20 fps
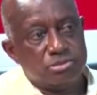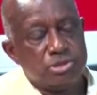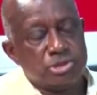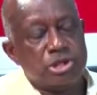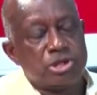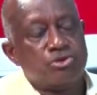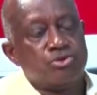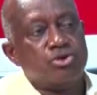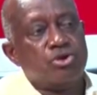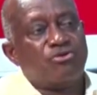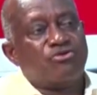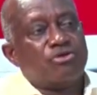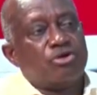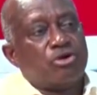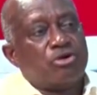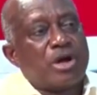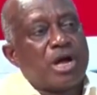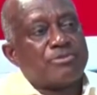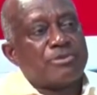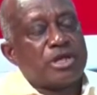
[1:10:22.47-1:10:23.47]
The rule of
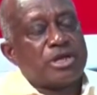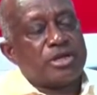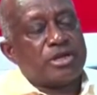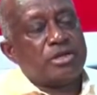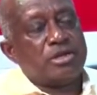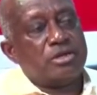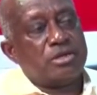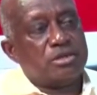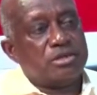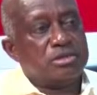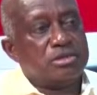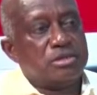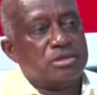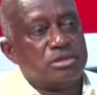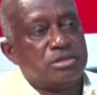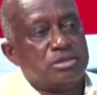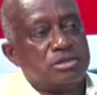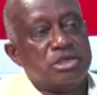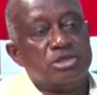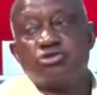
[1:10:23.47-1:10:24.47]
law, I'm there.
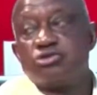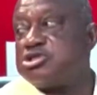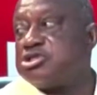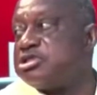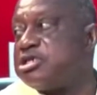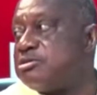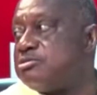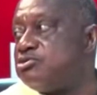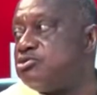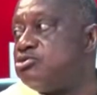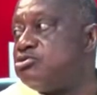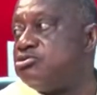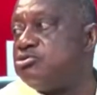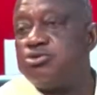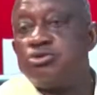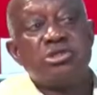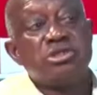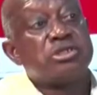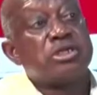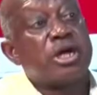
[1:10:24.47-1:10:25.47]
Yeah, the
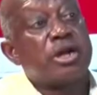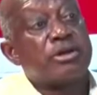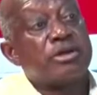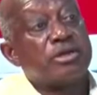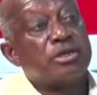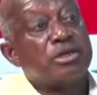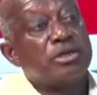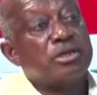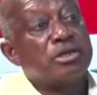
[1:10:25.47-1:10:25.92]
judiciary.